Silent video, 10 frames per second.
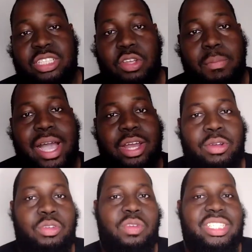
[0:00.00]
That's their
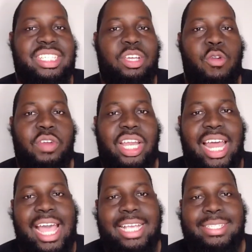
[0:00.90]
motto. You can see over the
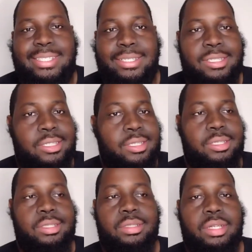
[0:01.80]
last,
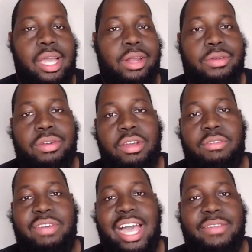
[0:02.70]
I don't know,
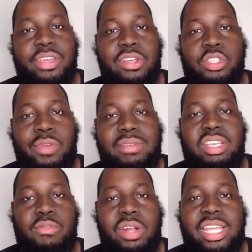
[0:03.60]
five years, the
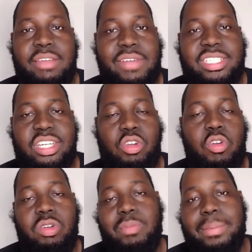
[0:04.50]
Ravens have really invested in the
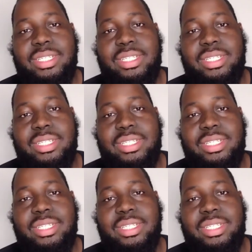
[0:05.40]
quarterback